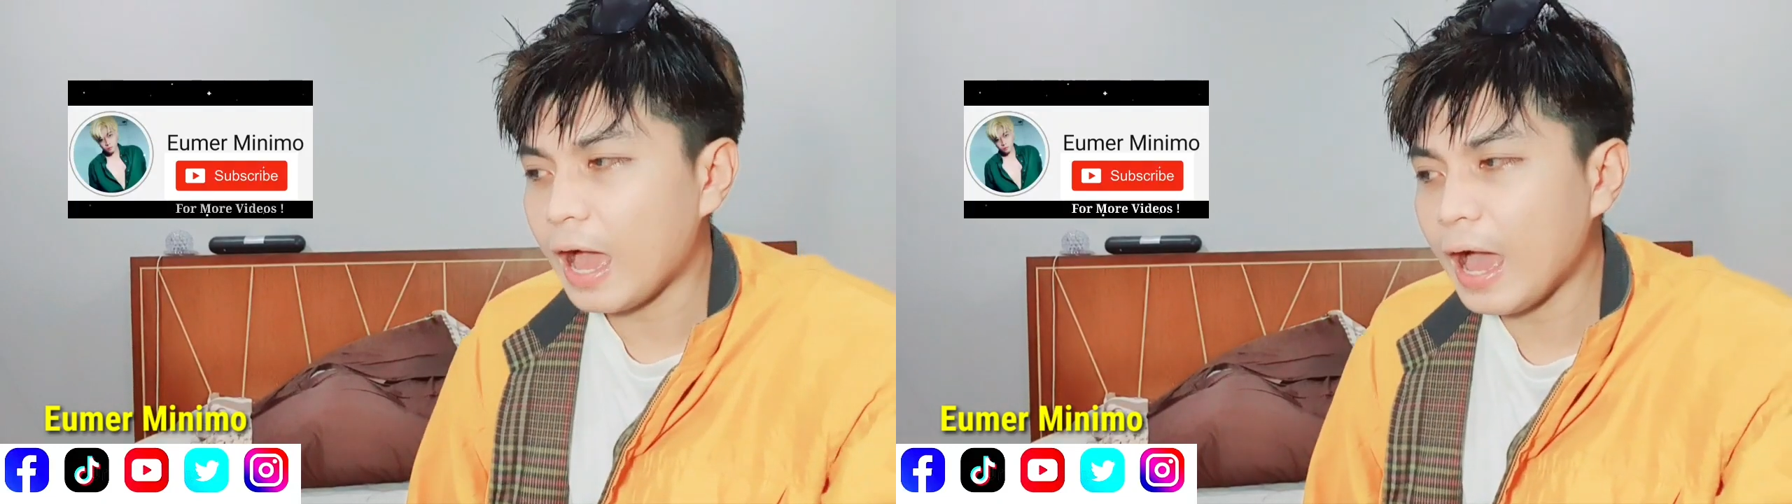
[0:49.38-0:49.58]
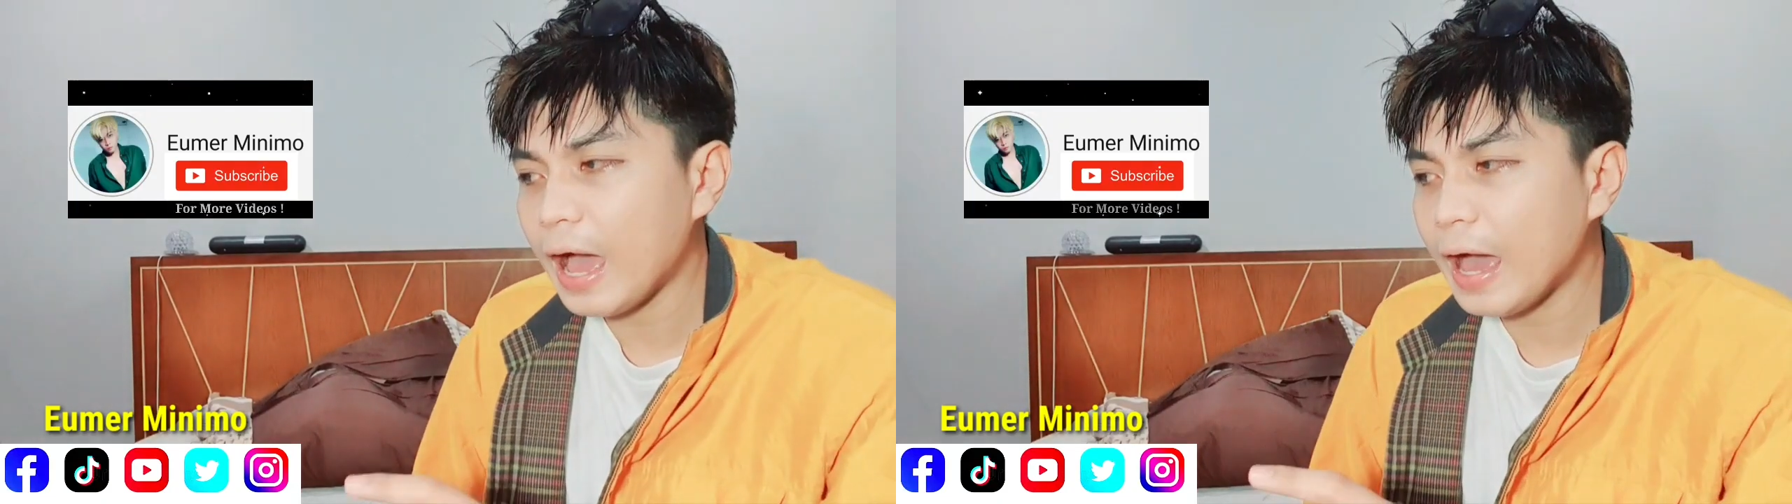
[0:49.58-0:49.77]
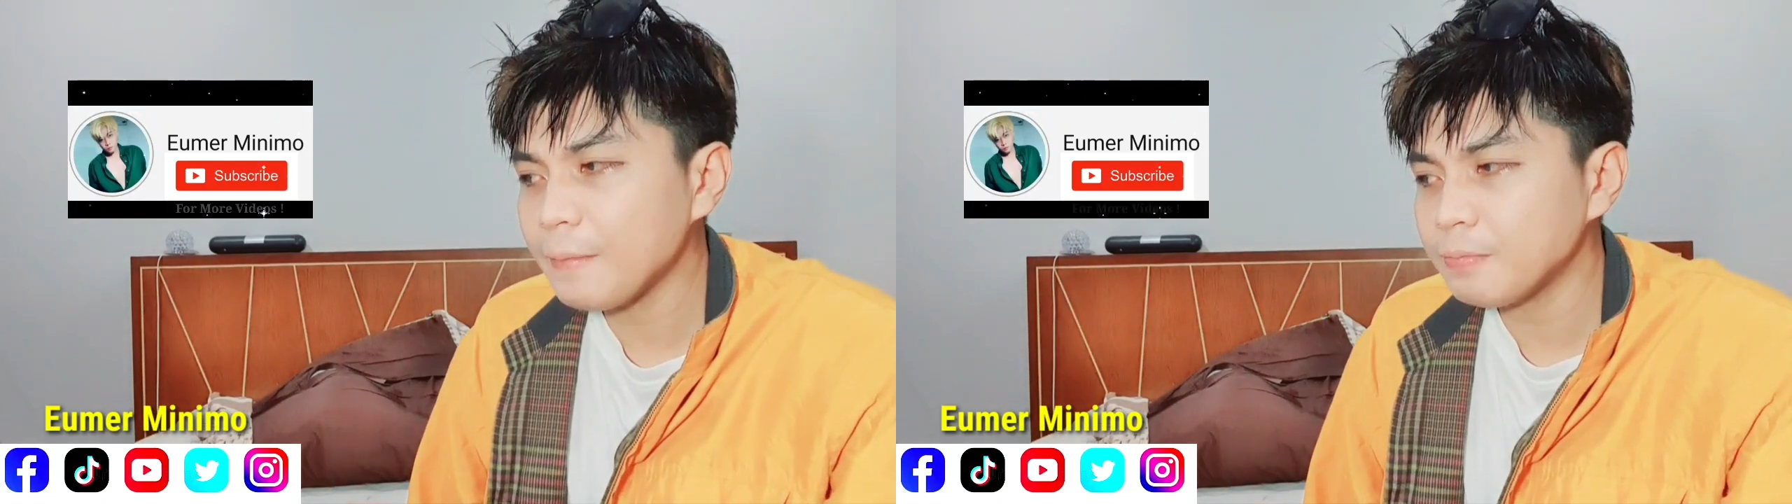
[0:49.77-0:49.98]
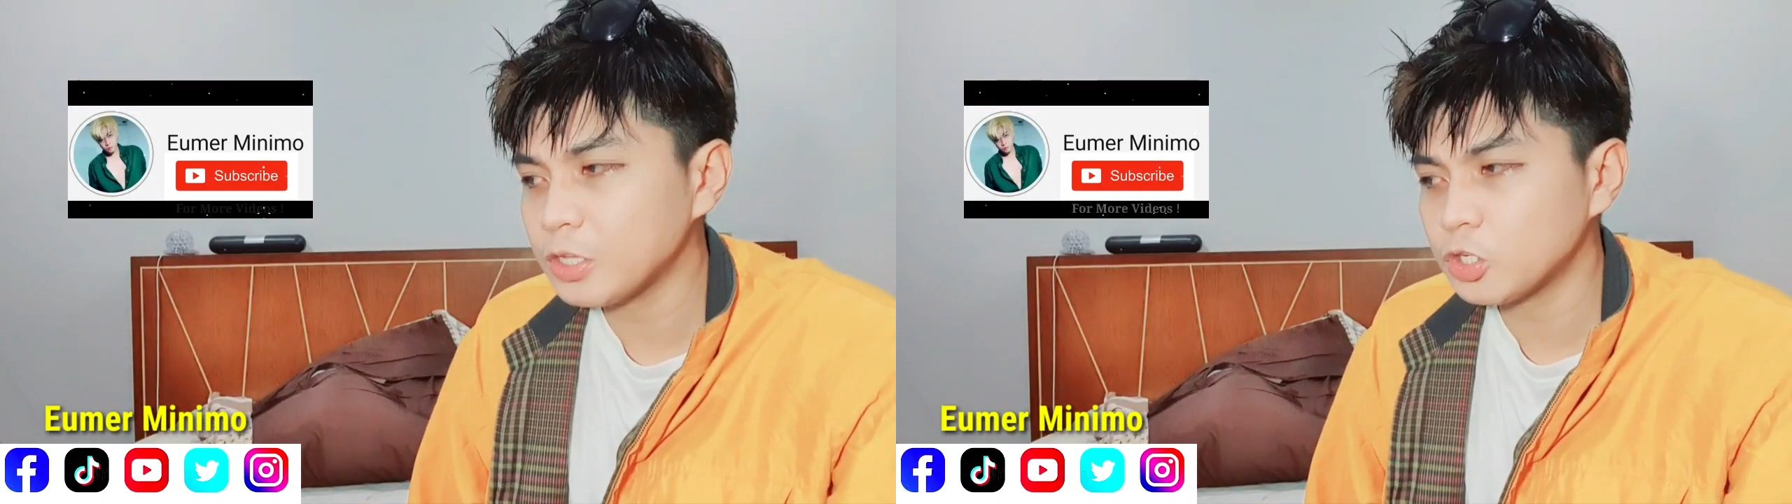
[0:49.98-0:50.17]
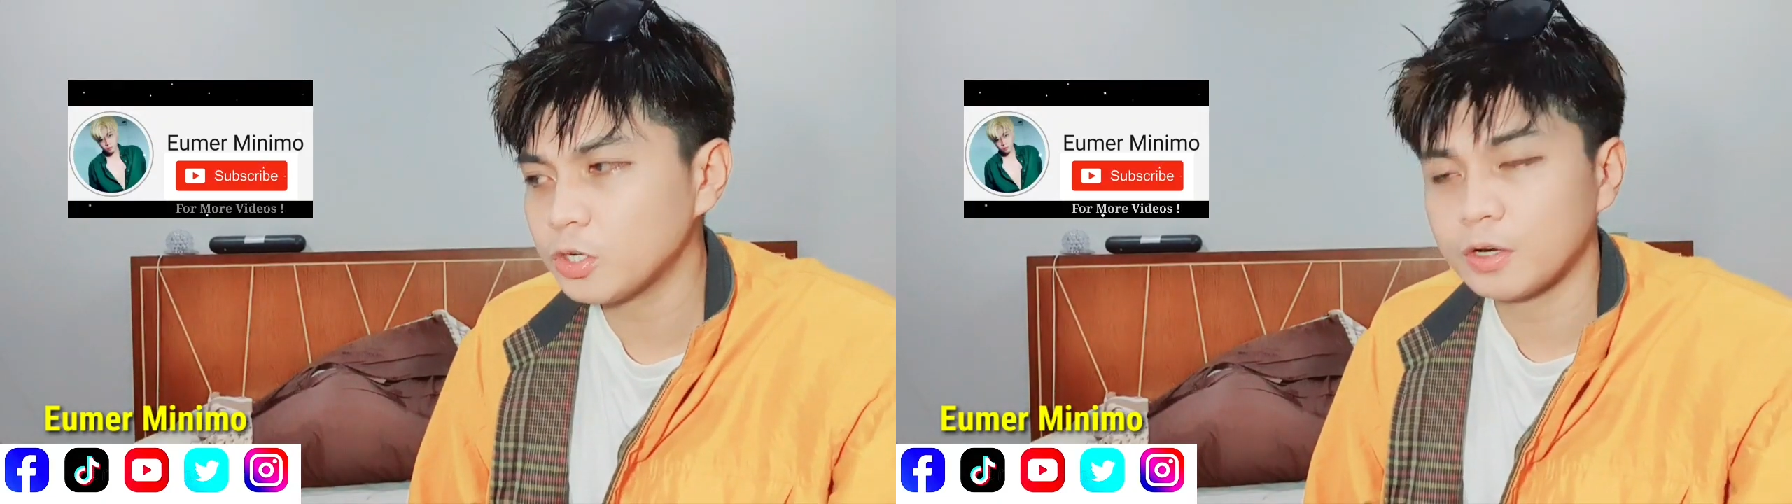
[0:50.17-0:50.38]
I'm
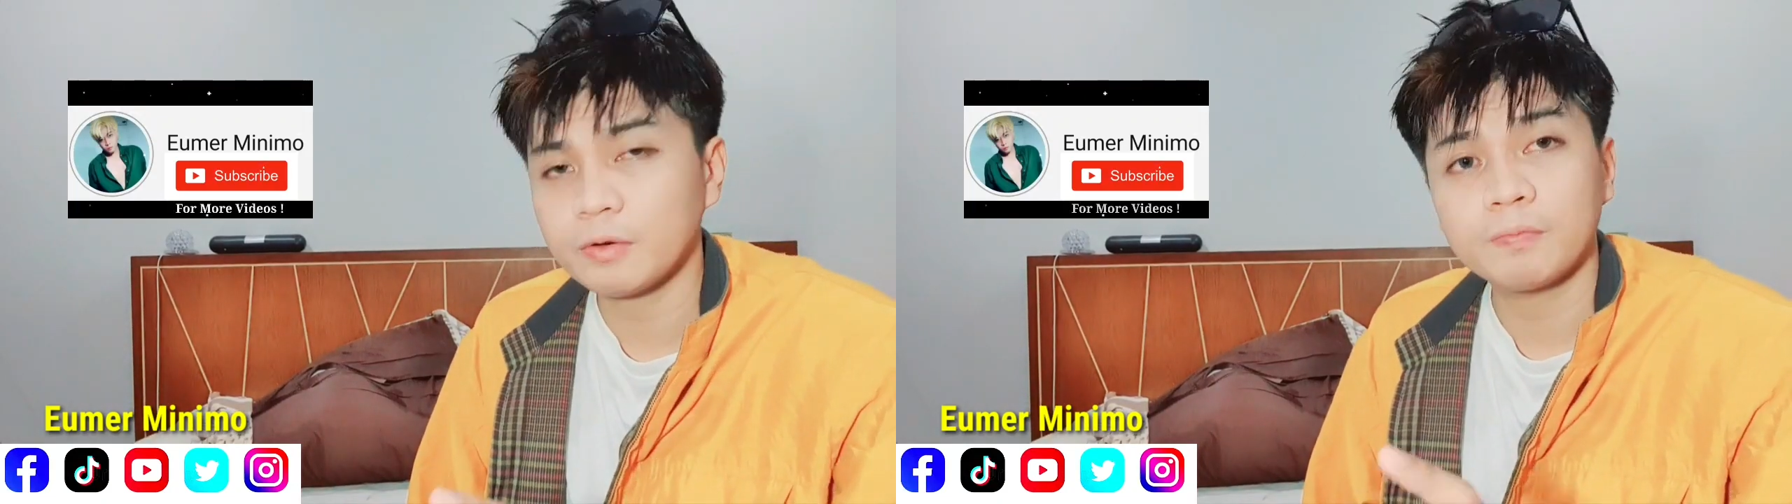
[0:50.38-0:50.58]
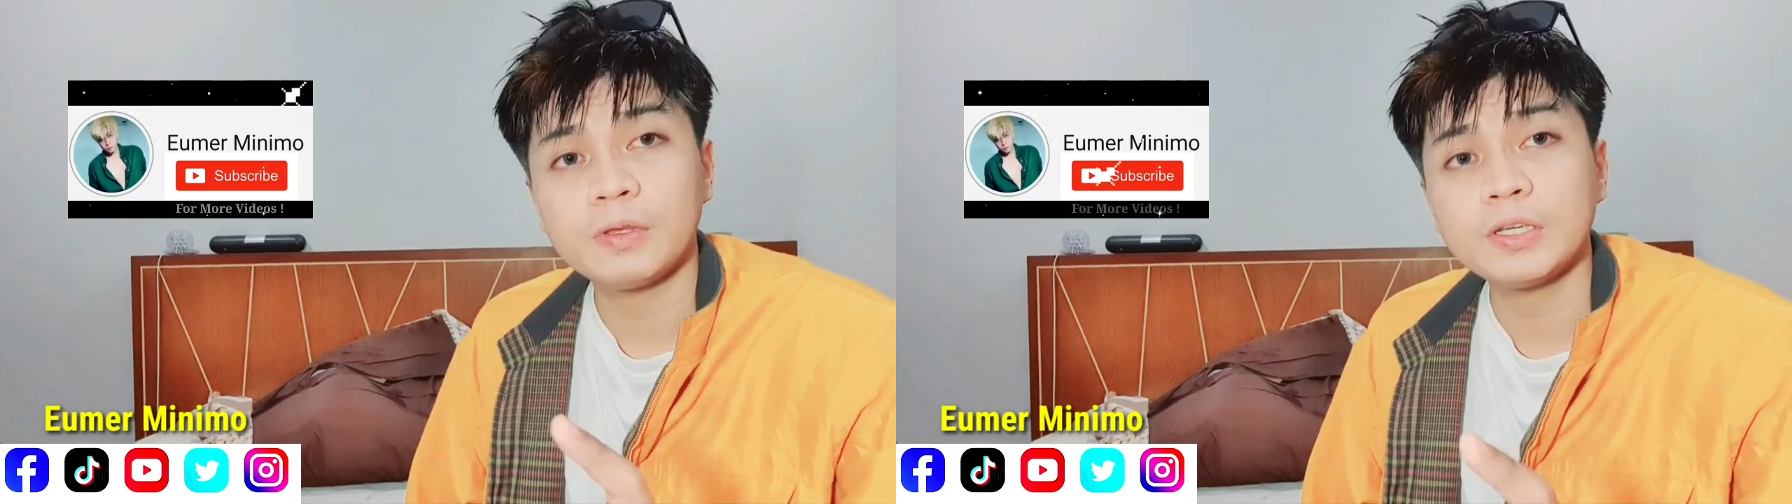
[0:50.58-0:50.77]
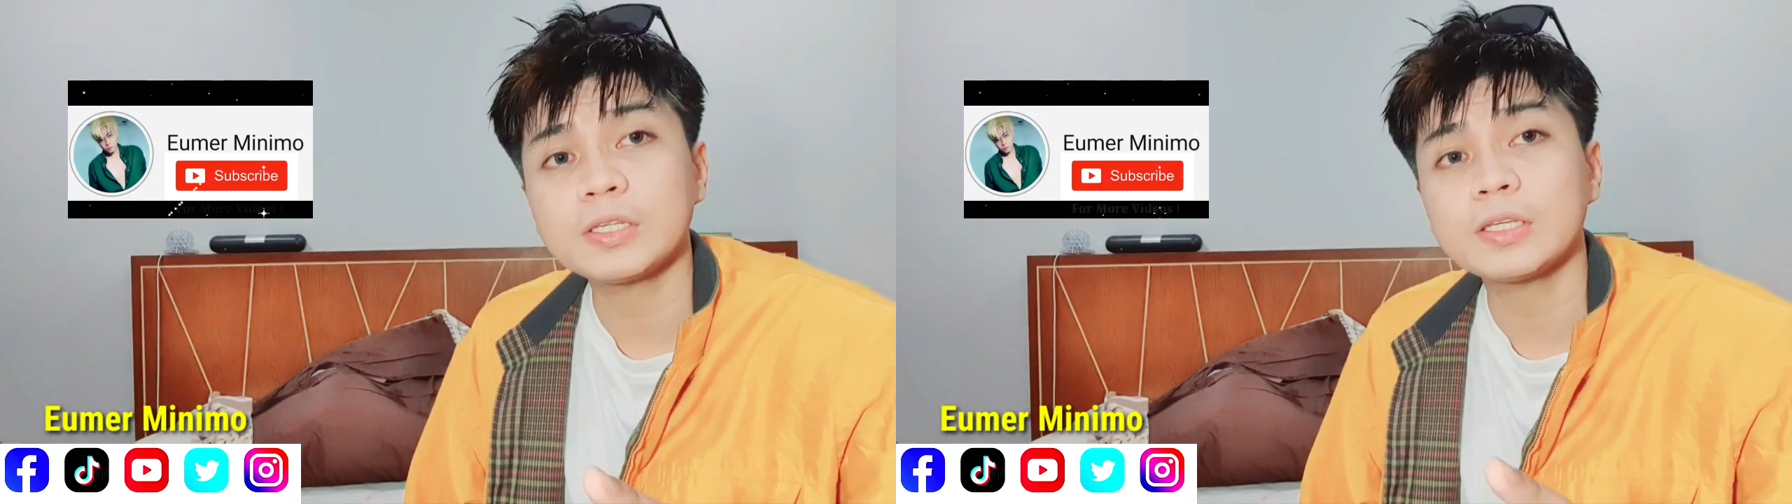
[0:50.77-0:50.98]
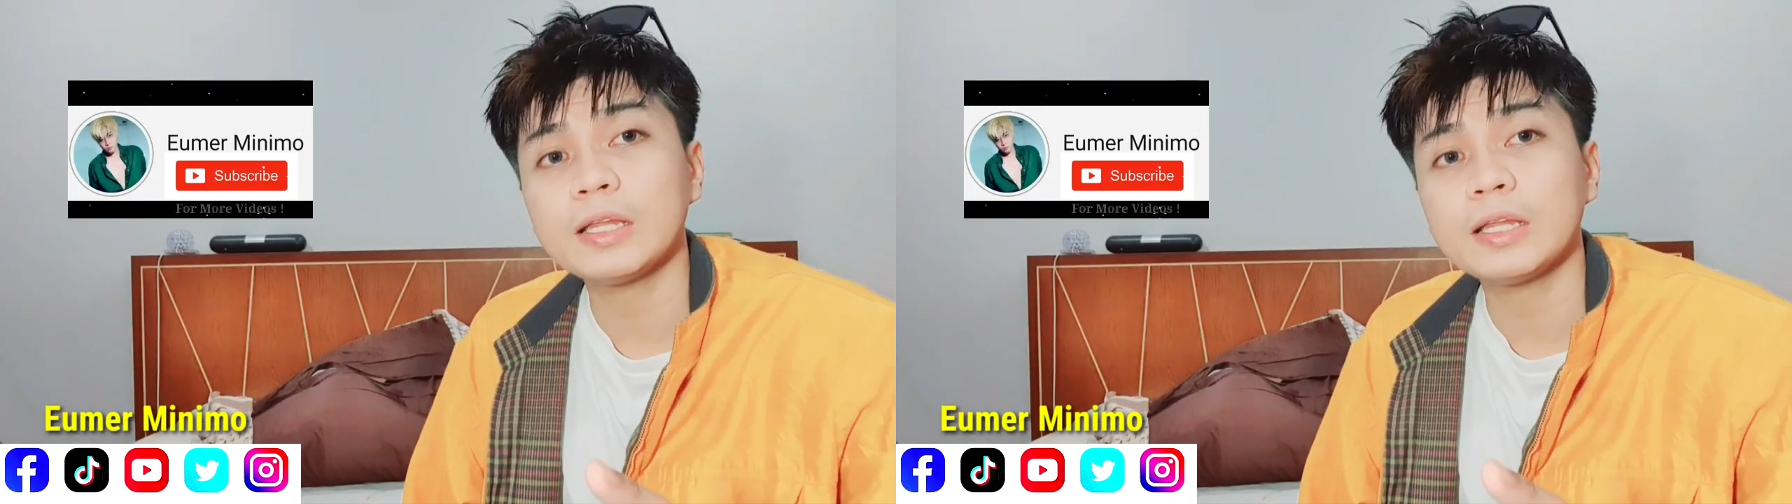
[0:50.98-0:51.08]
not sure. Please